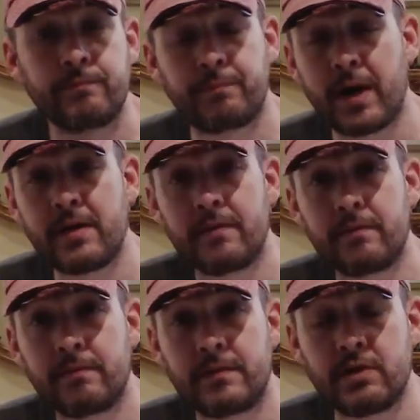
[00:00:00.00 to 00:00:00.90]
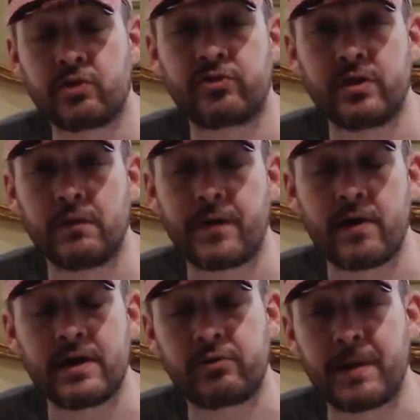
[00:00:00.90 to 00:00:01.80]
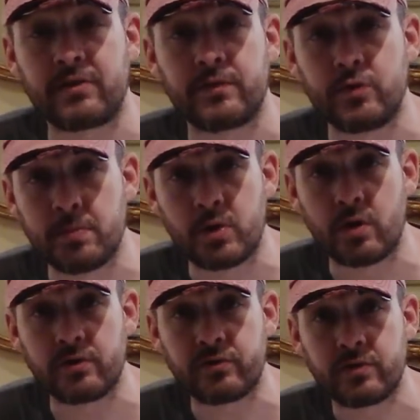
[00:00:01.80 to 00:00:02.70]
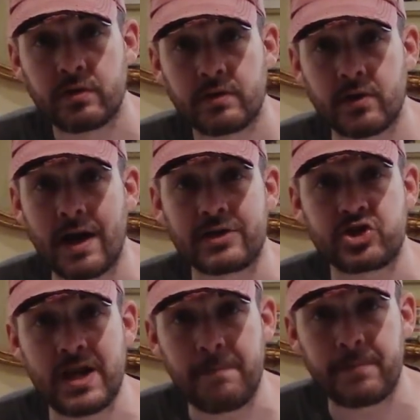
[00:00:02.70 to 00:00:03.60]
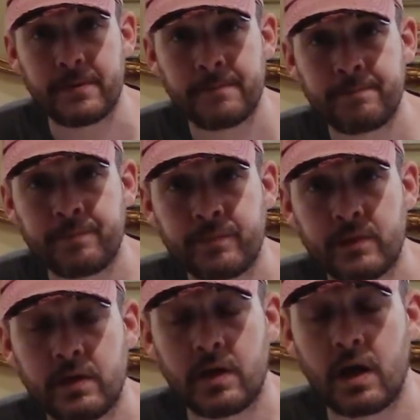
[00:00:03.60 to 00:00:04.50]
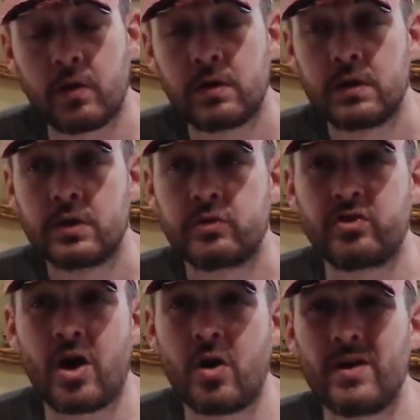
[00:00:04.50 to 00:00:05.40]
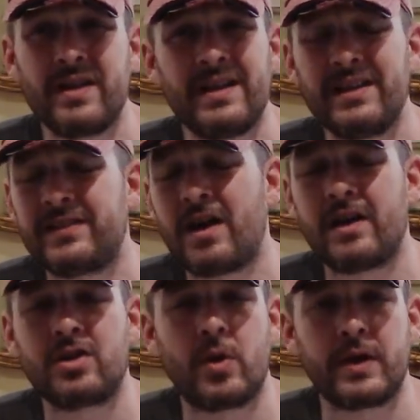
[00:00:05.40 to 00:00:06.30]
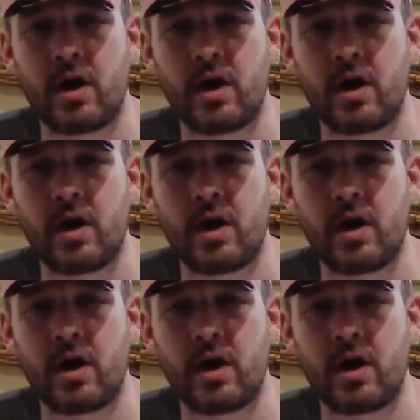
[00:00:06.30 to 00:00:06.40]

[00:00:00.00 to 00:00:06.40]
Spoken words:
But these are still very expensive humidors. They're not cheap, So it's an ongoing